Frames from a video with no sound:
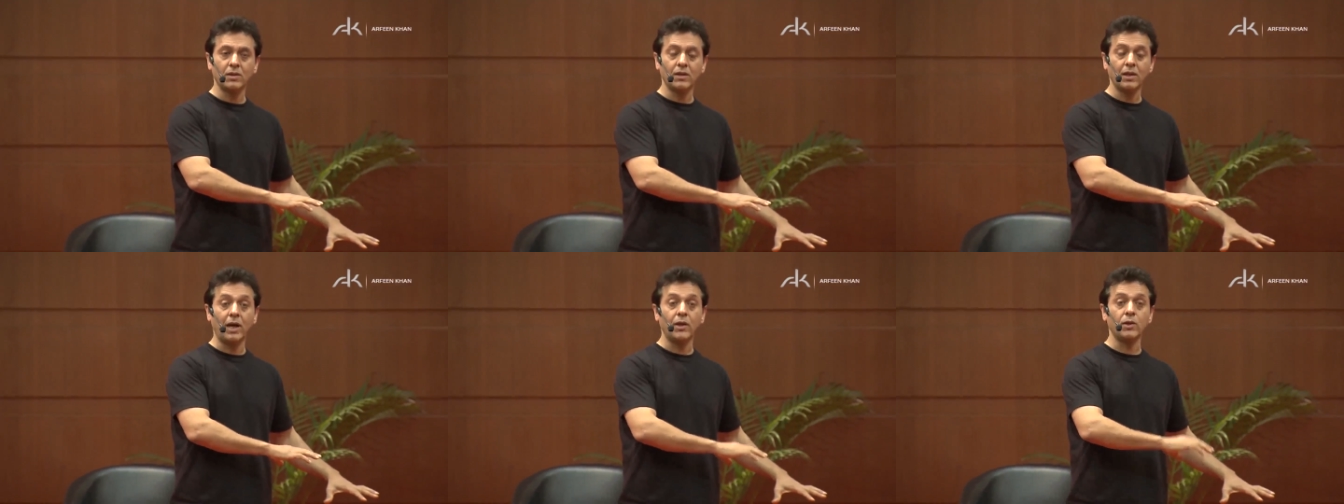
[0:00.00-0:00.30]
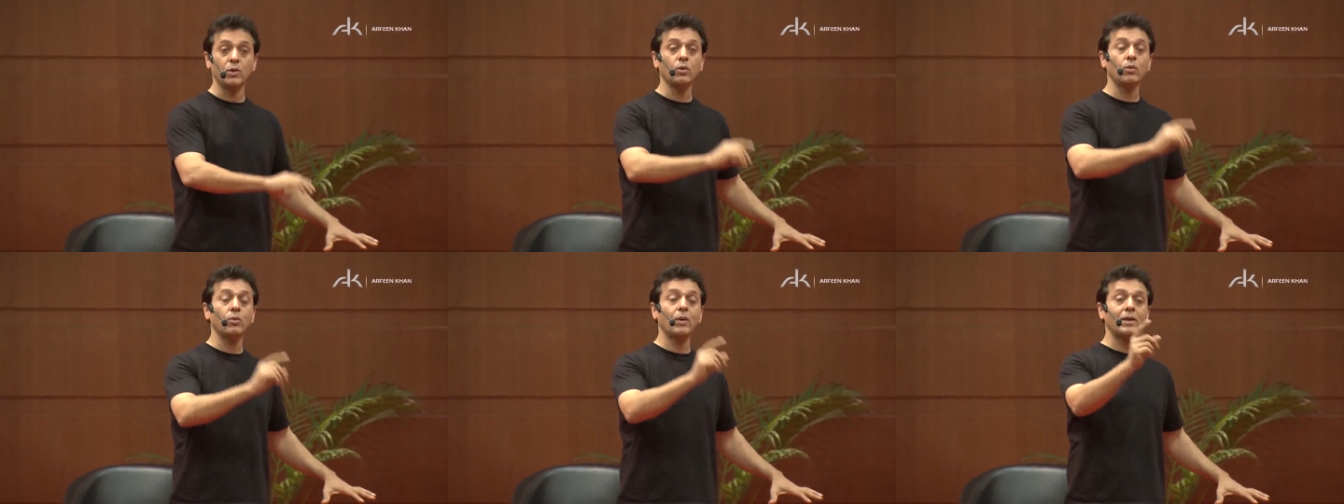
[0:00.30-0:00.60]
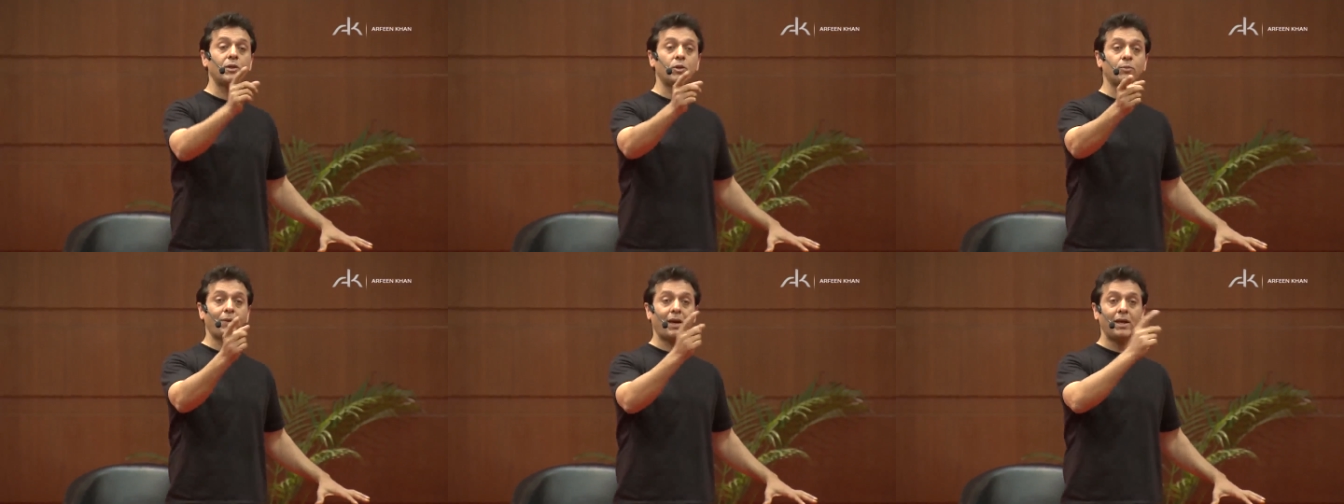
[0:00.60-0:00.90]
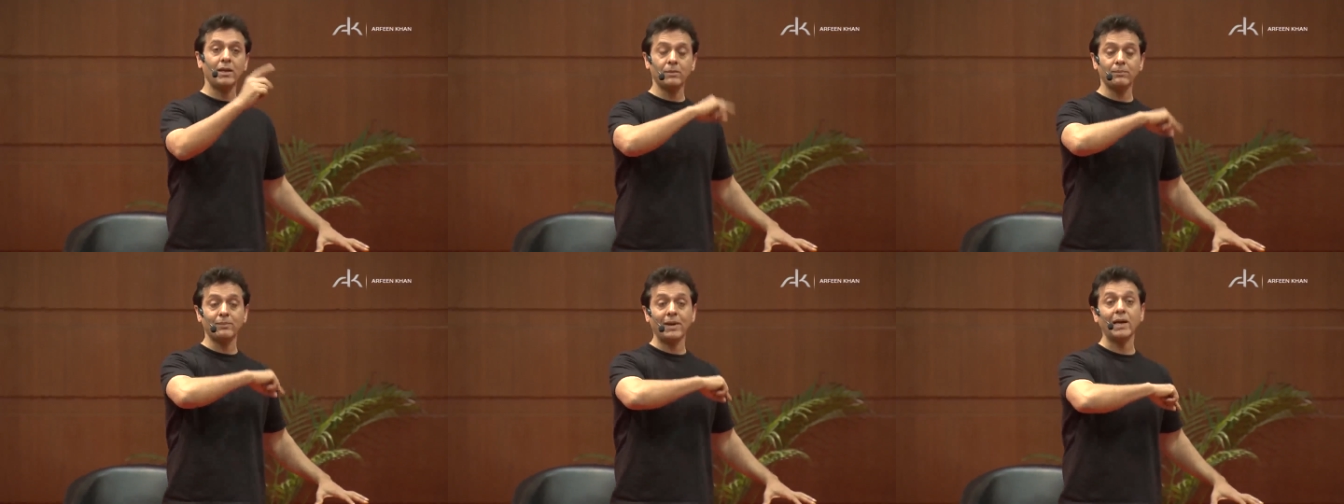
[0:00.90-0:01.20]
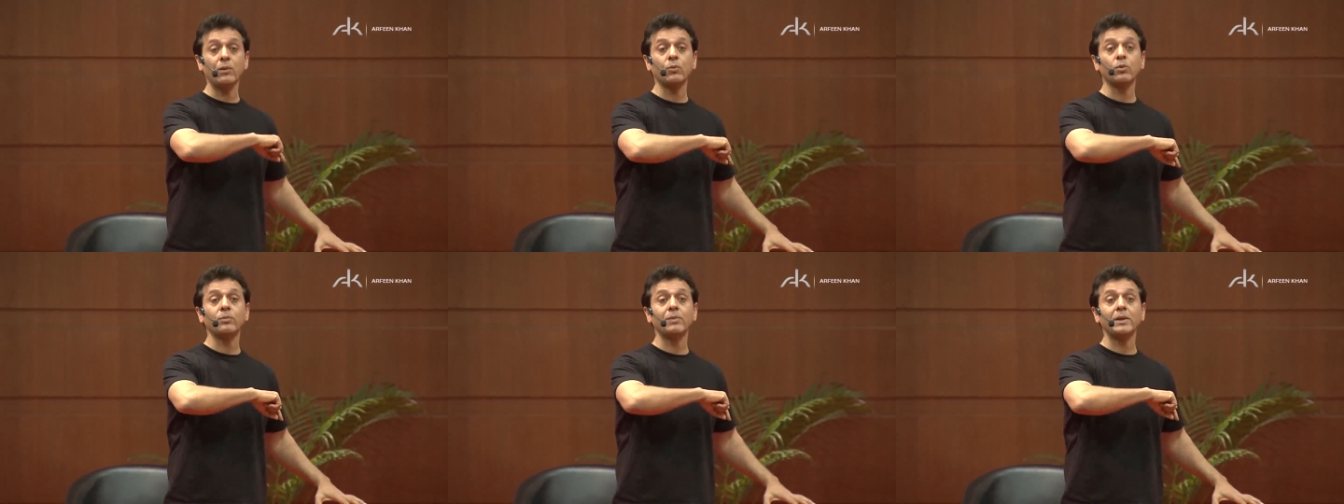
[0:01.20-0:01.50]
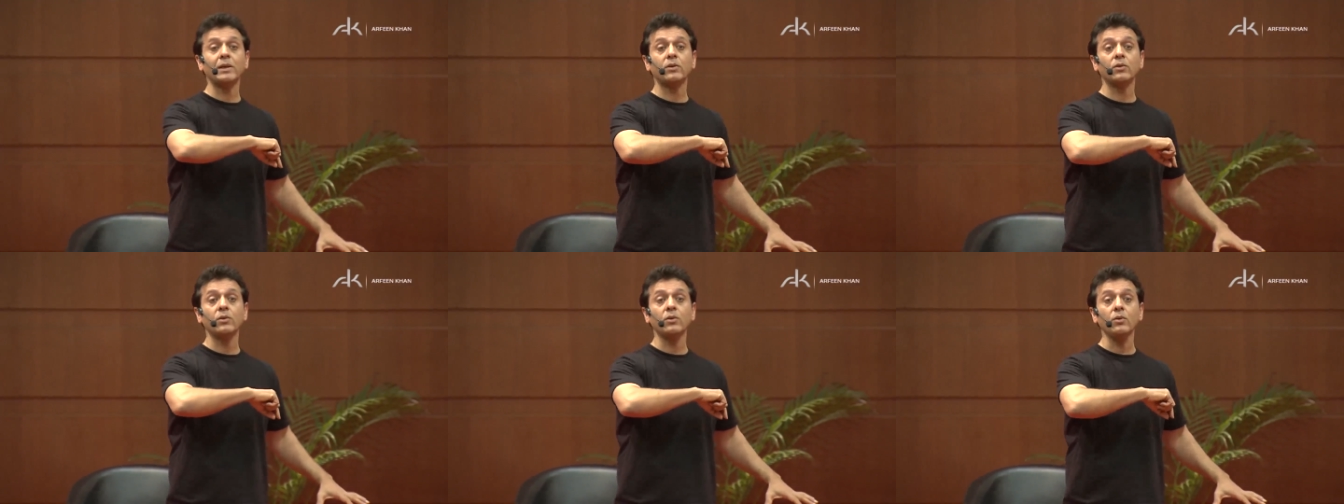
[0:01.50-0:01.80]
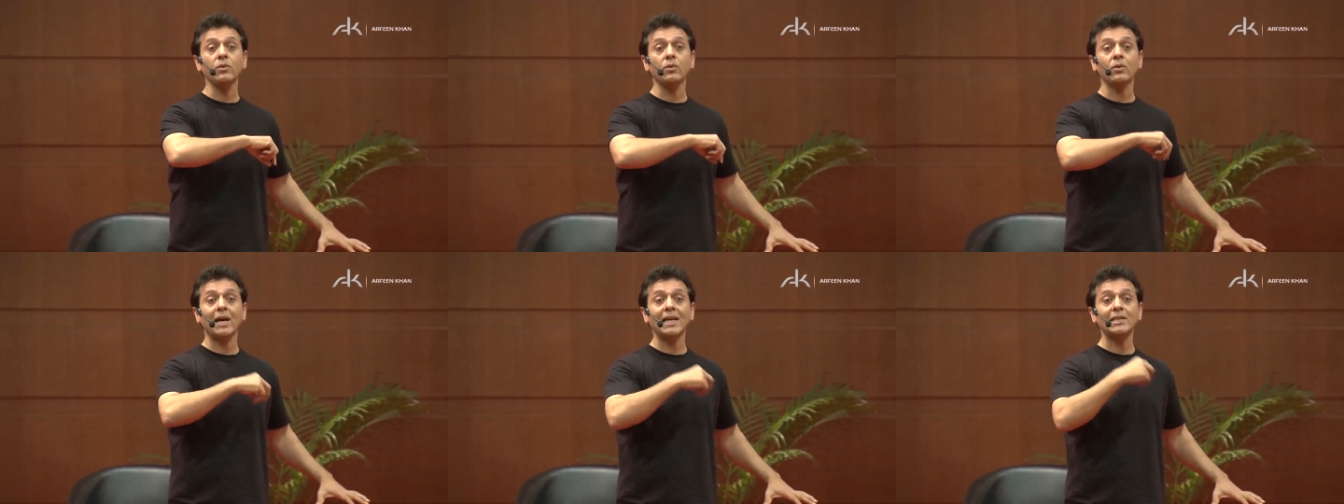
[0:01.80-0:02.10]
And your way to pay them back would be to
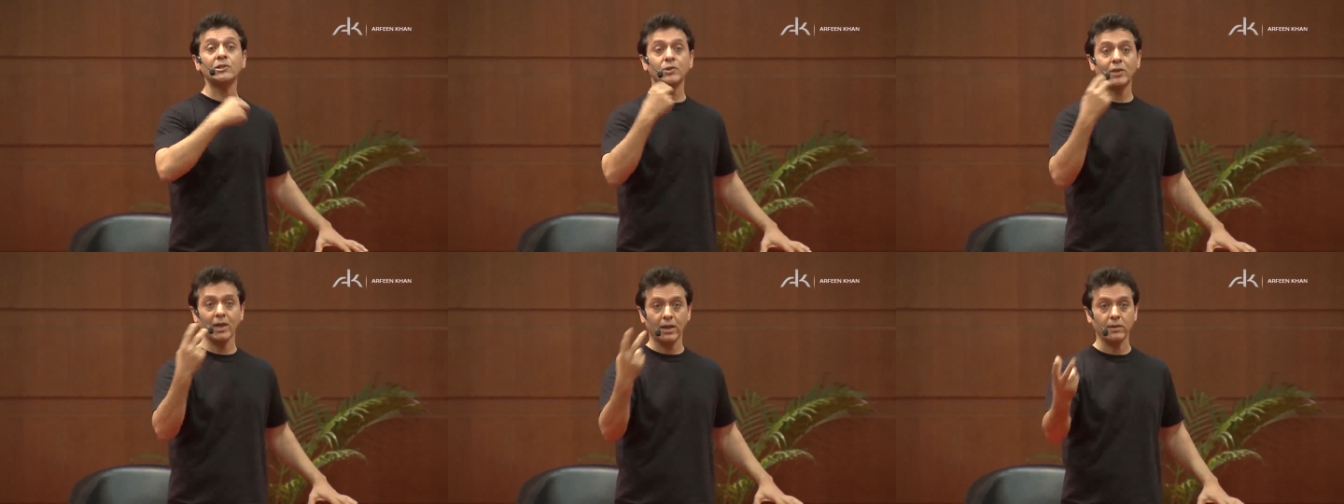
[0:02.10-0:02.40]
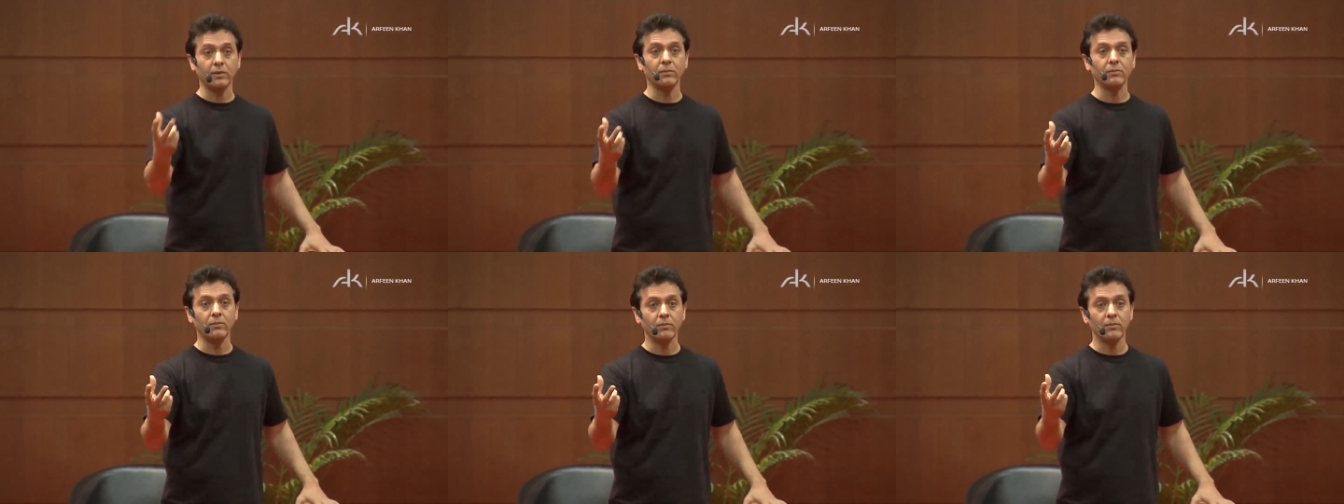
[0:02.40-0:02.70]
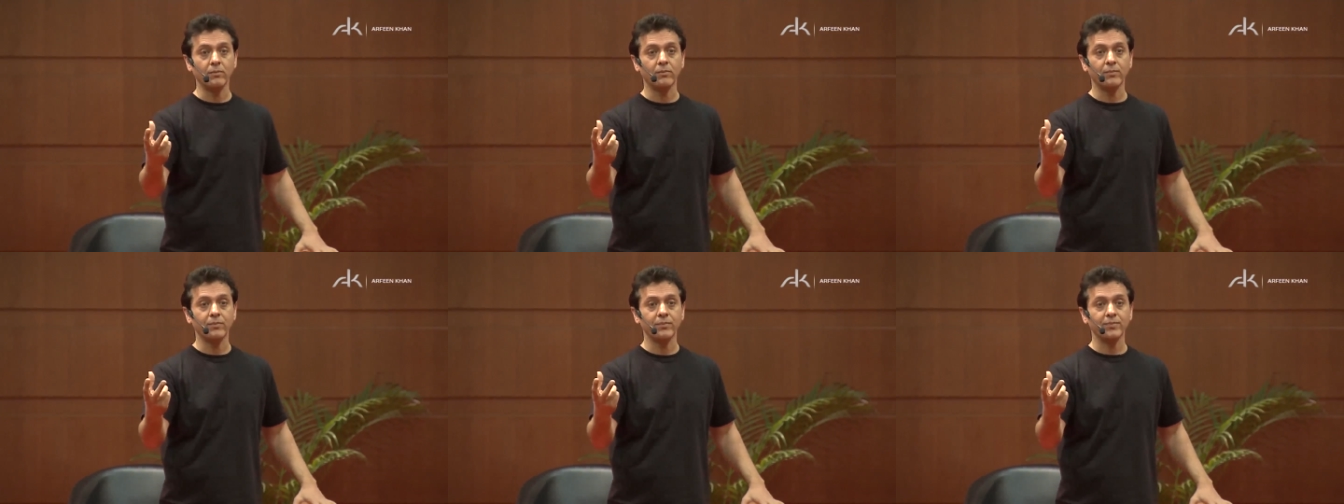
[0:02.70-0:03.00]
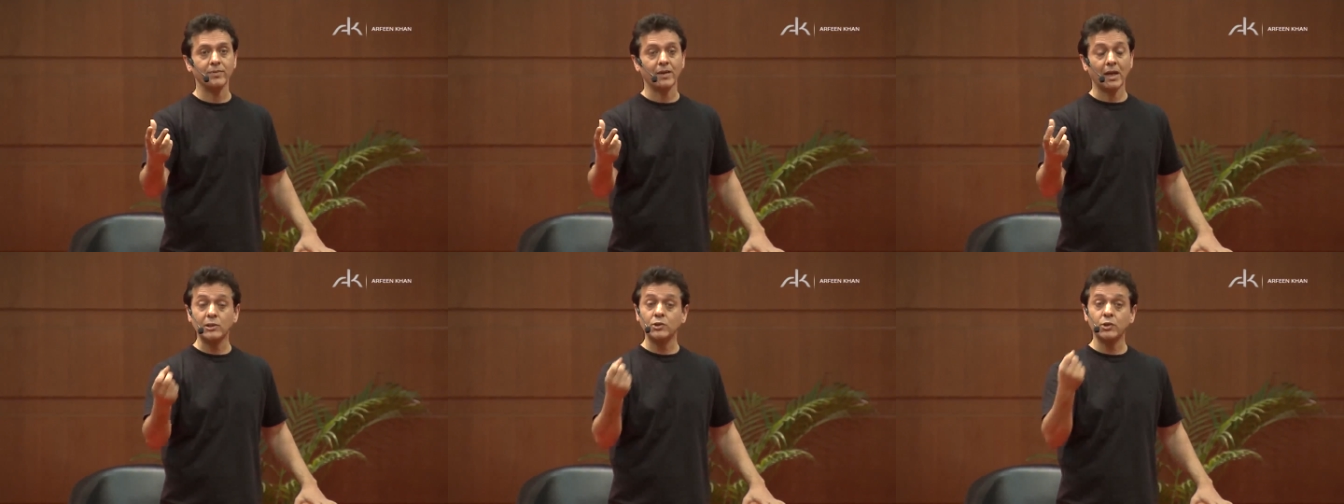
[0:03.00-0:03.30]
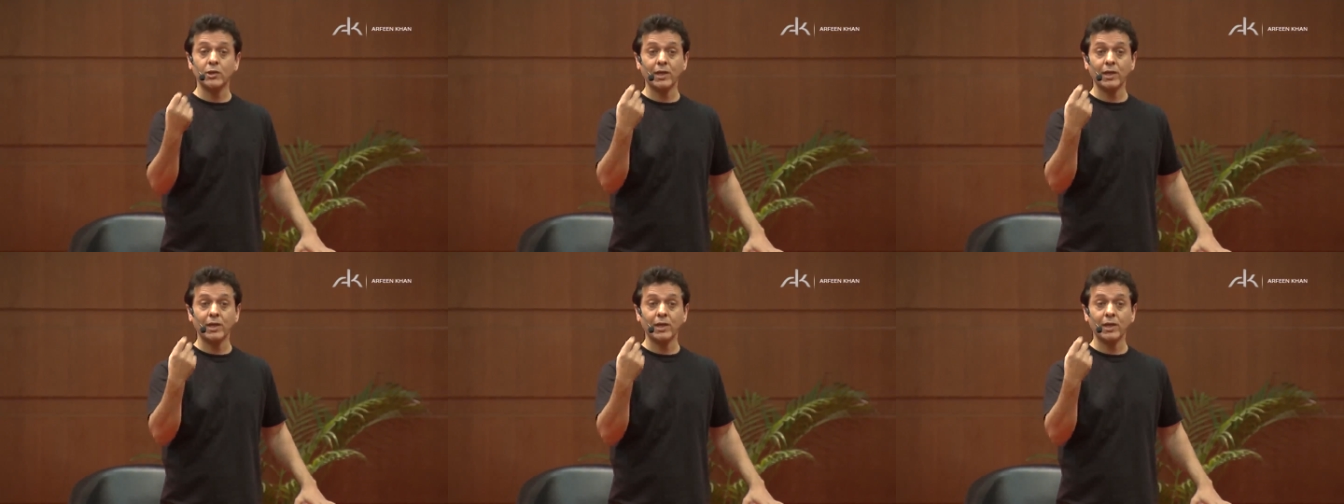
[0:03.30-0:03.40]
educate them. Educate